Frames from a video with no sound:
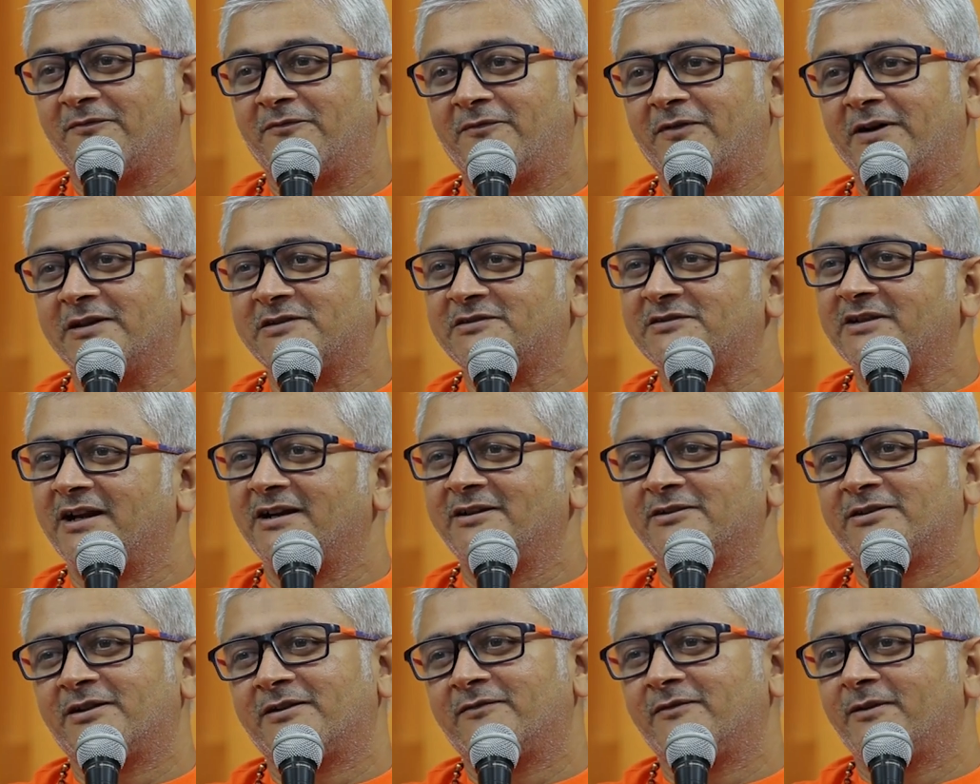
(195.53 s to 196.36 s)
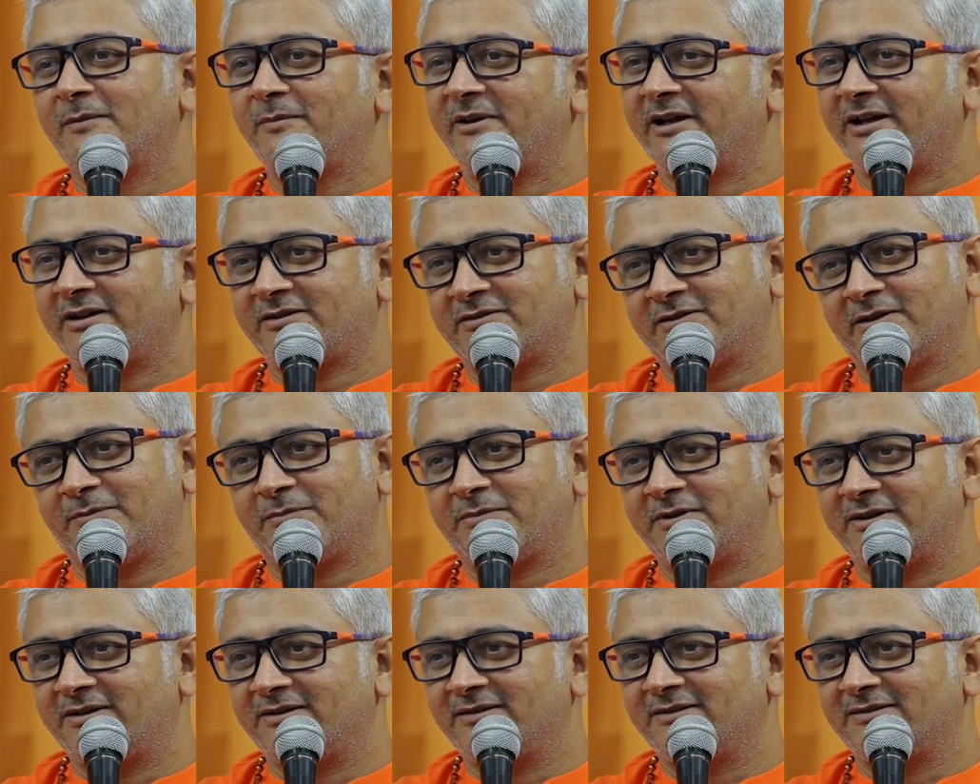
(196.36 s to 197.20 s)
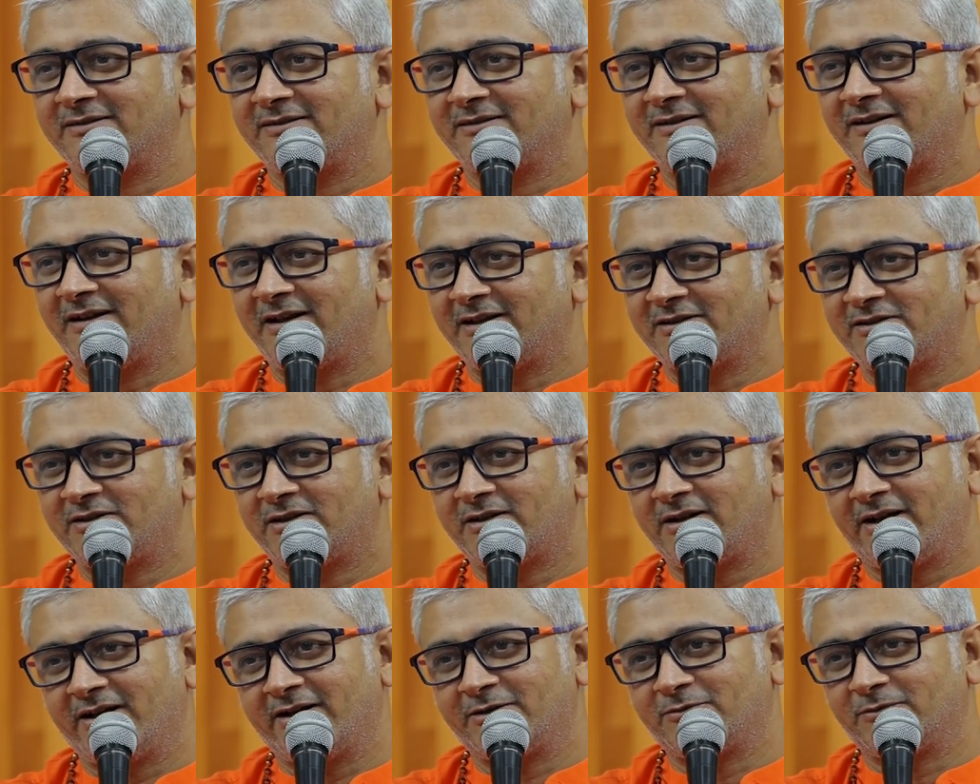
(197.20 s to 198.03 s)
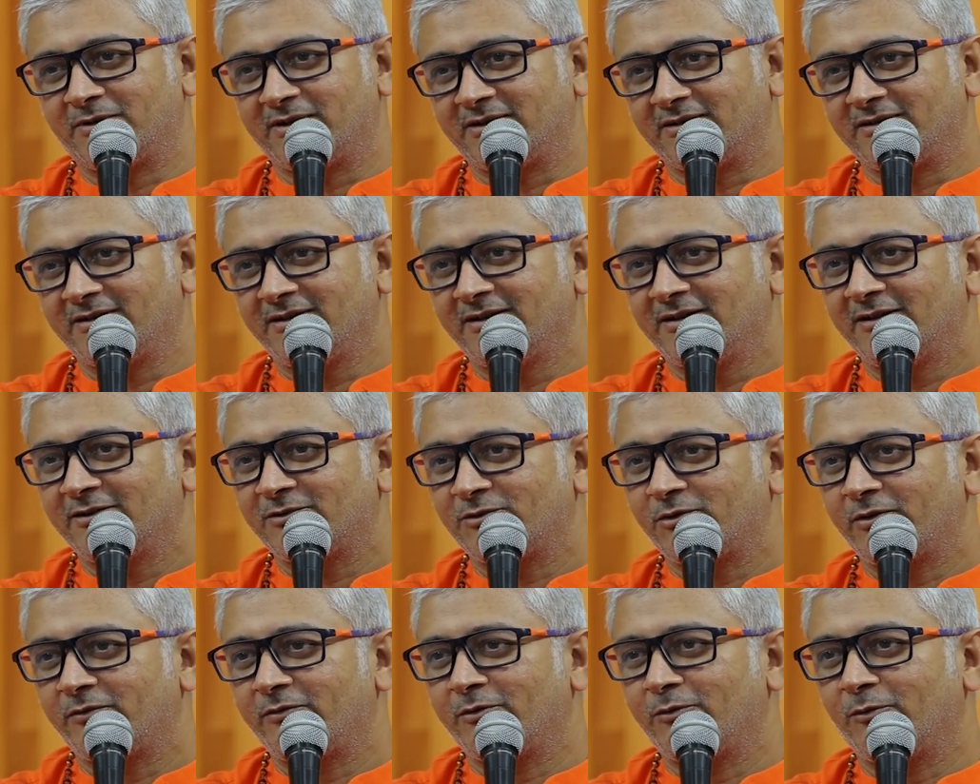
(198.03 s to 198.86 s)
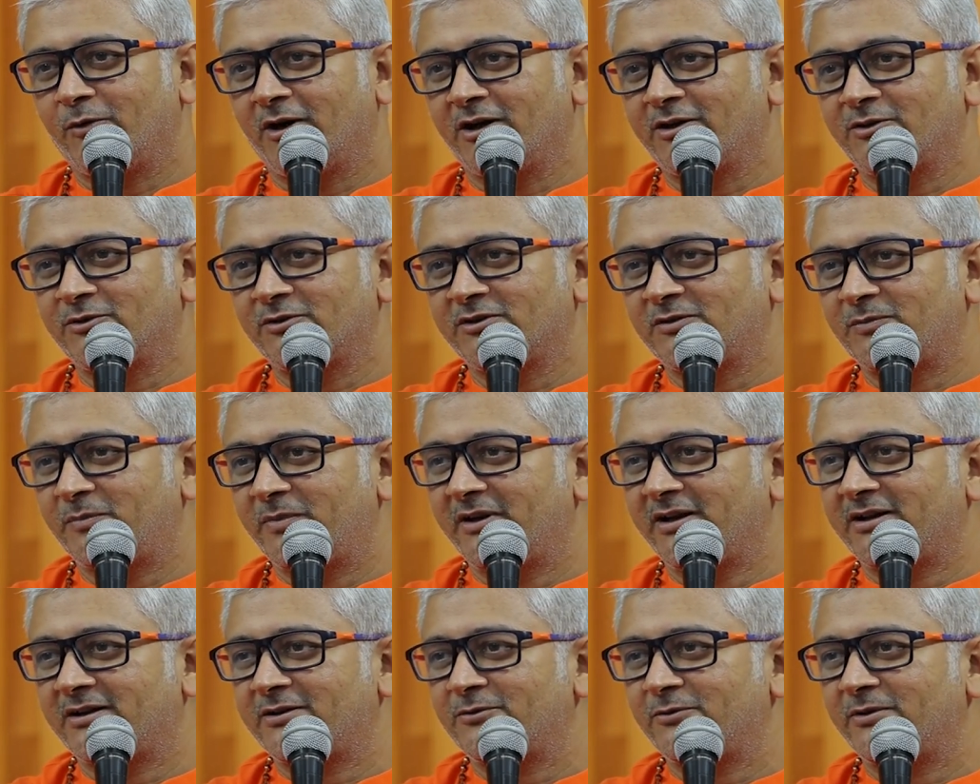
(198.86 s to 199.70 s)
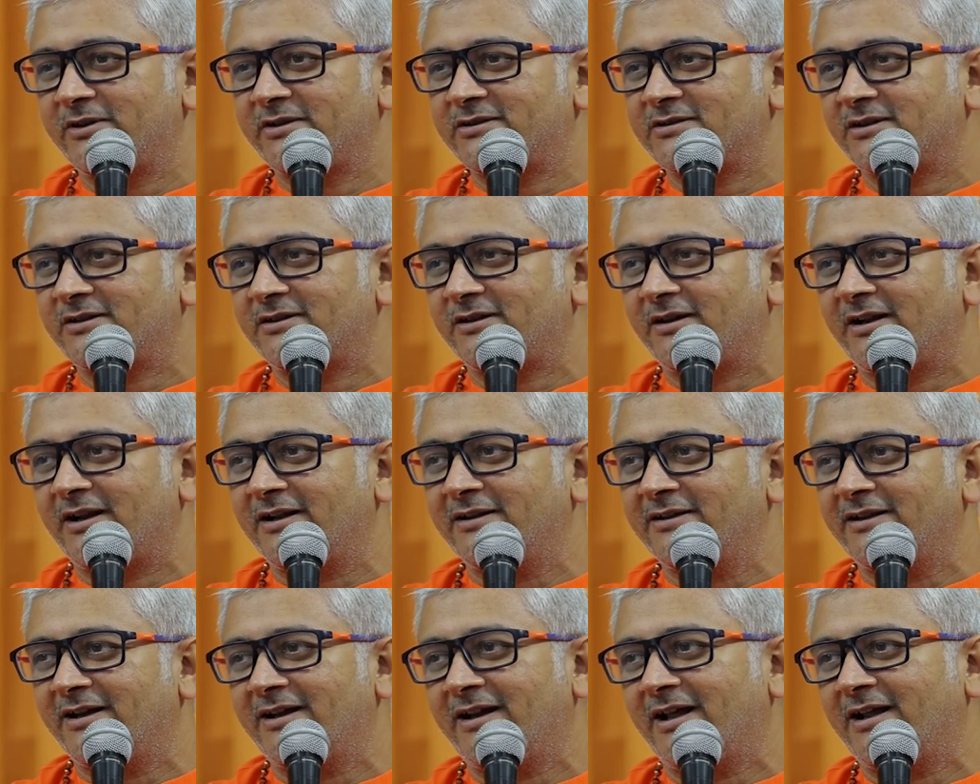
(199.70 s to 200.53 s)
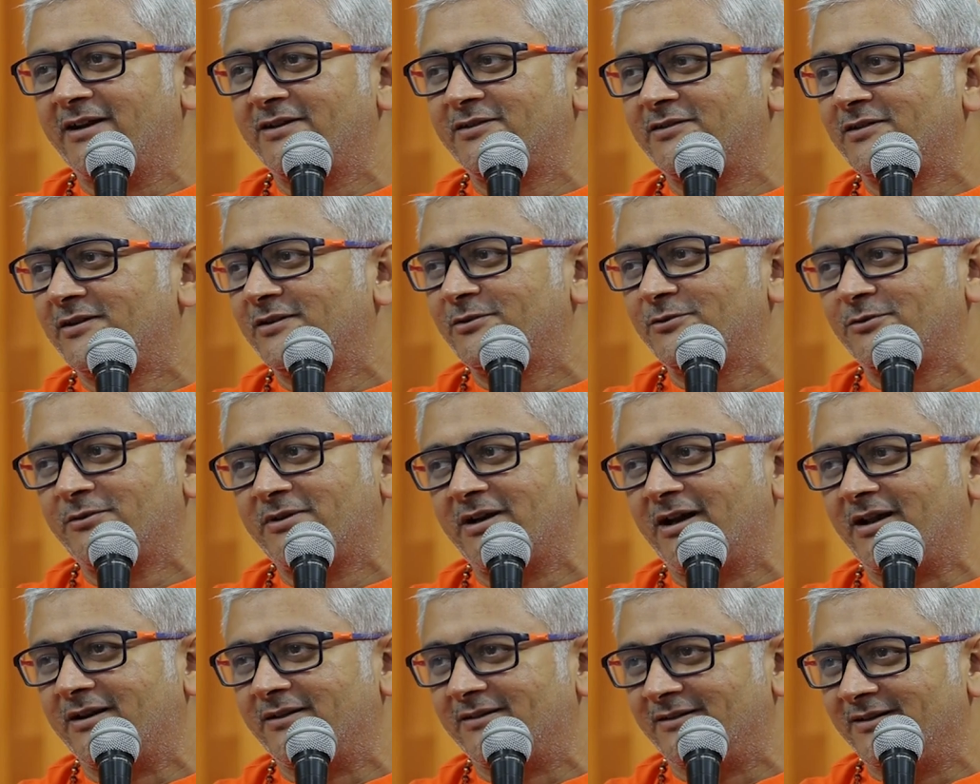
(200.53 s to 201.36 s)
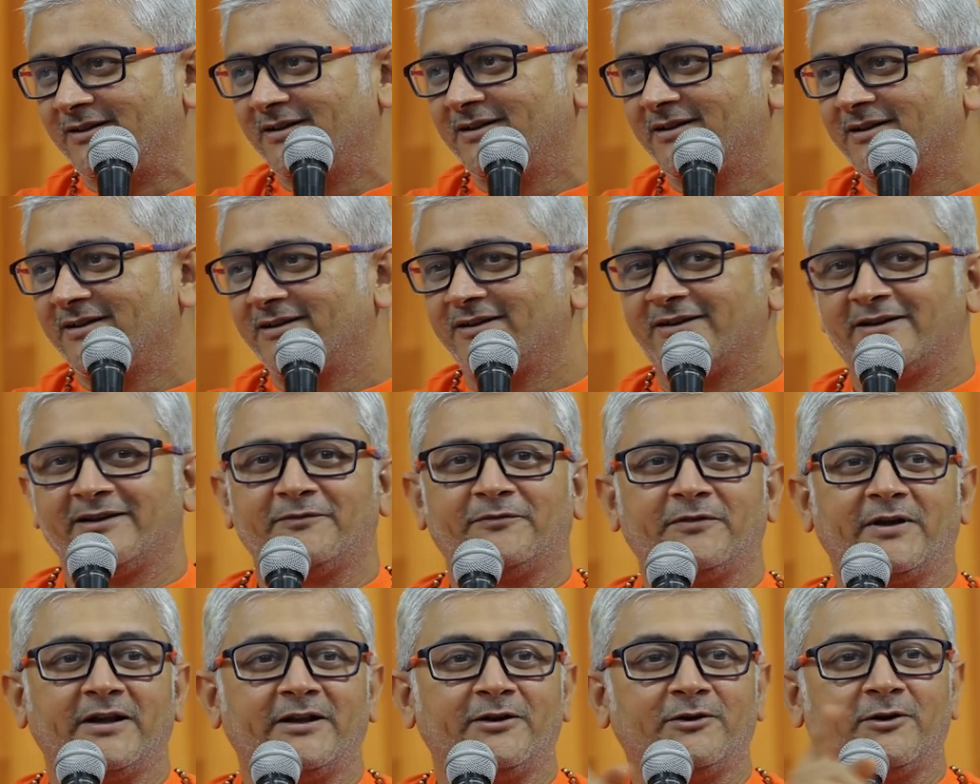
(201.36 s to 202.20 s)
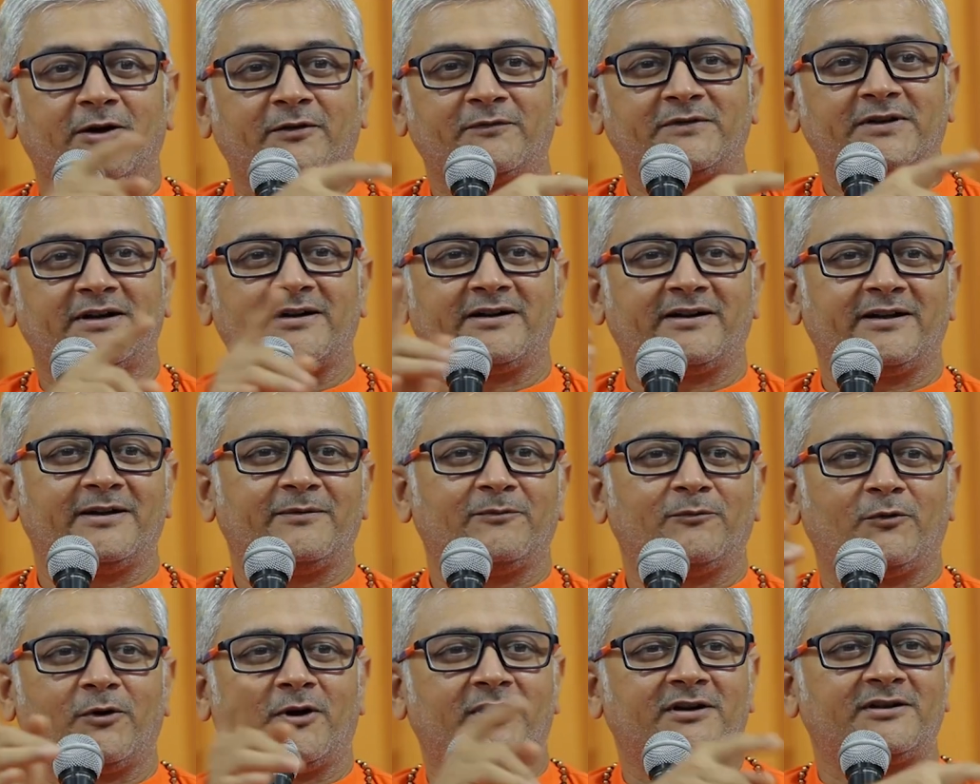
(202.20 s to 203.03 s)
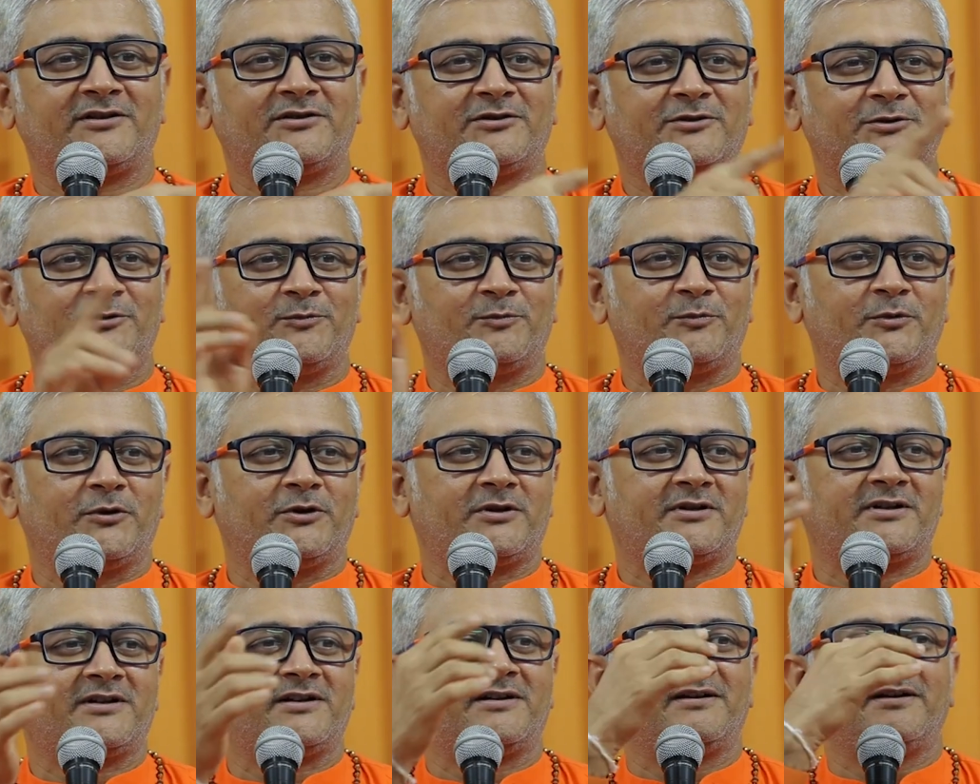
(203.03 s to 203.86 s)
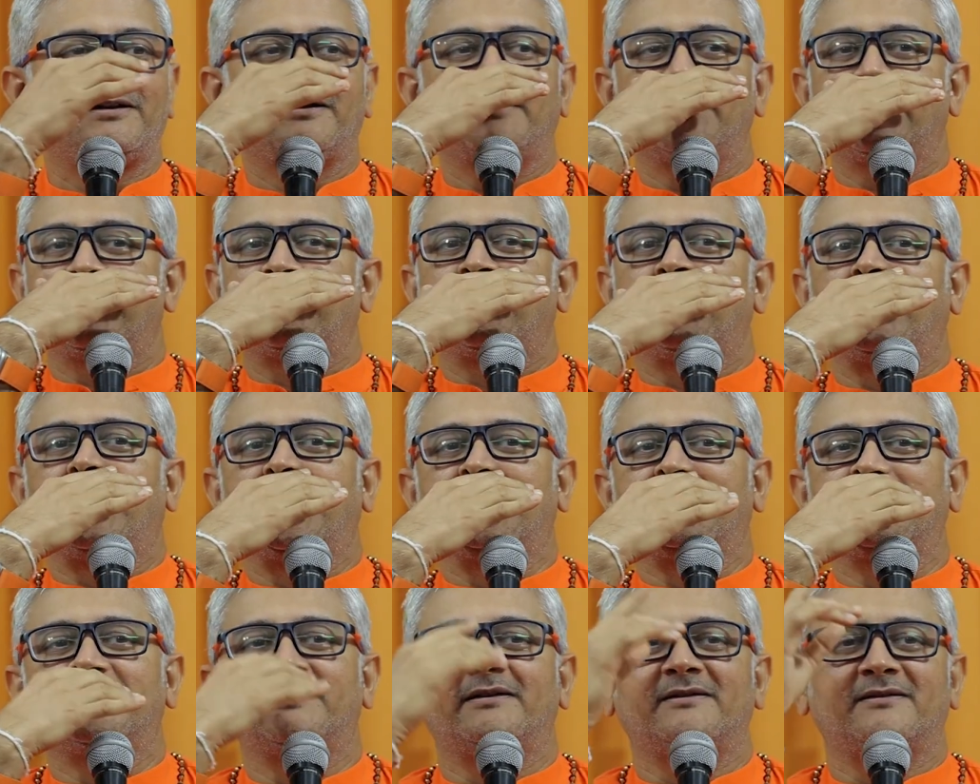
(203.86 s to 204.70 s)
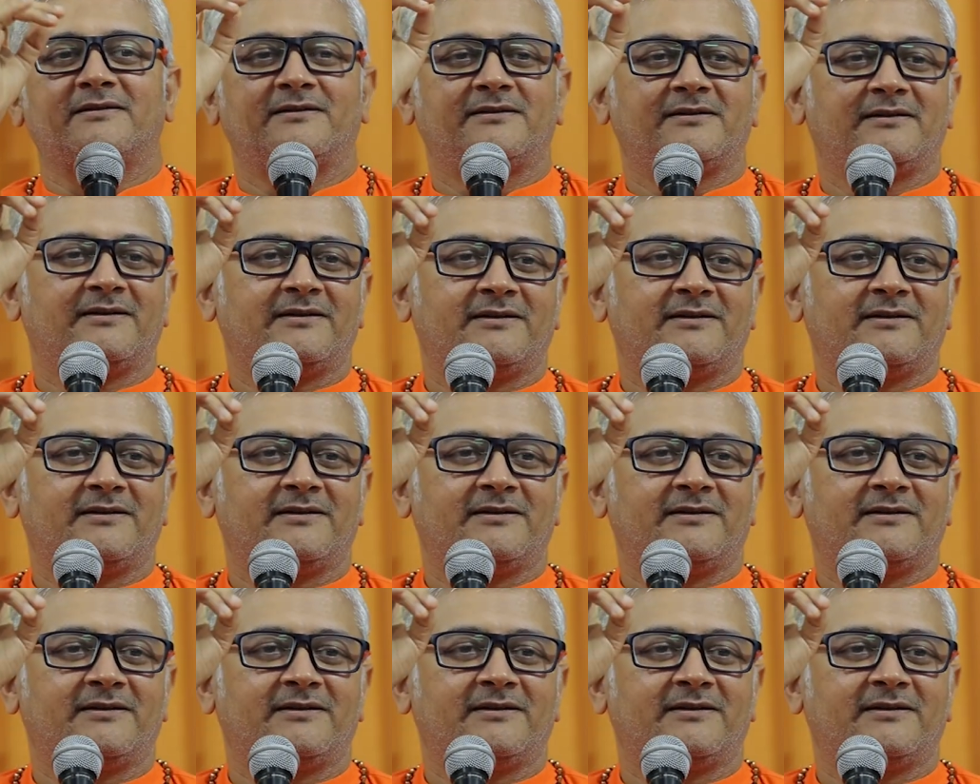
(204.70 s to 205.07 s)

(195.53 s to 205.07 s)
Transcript: First answer will be accepted as the right one. So if you want to speak to each other and then answer, you can. If any of the team wants to put one